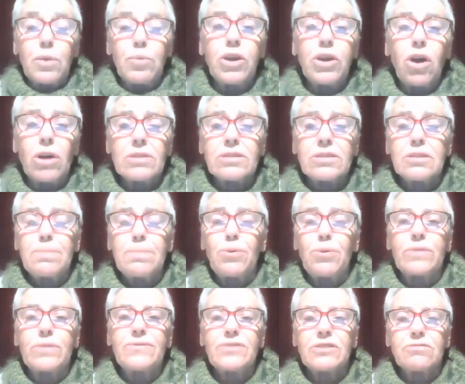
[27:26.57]
We got
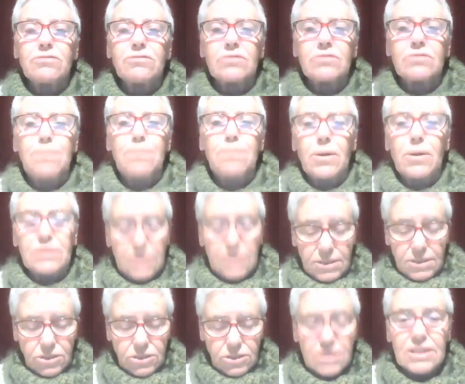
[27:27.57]
supportive
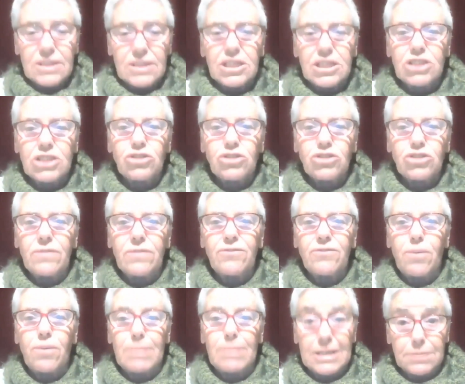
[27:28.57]
responses to the t-shirt
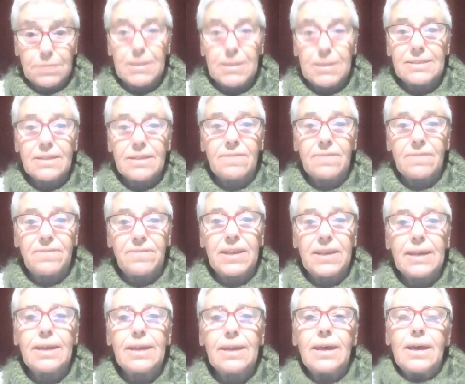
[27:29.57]
from lesbians at the
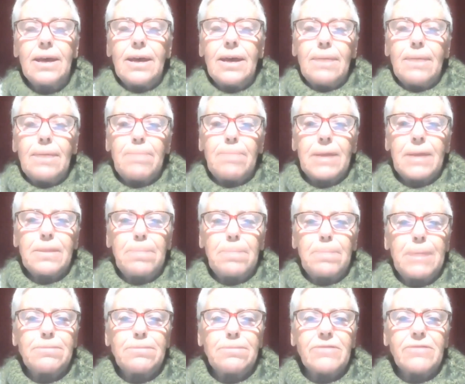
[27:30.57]
fair, but the
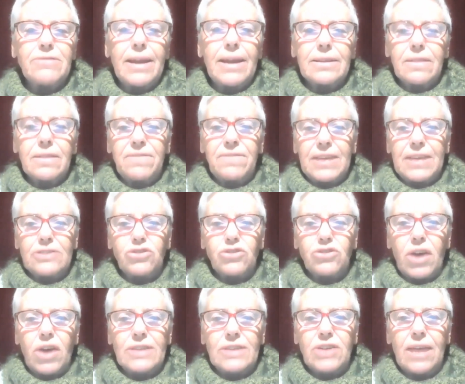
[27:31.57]
people running the fair
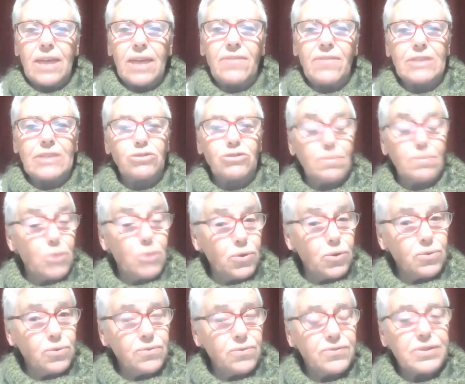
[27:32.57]
tried to have us
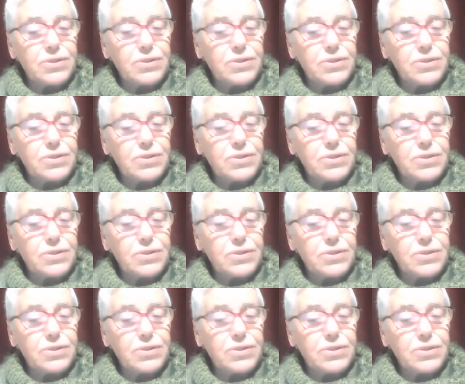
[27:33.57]
removed.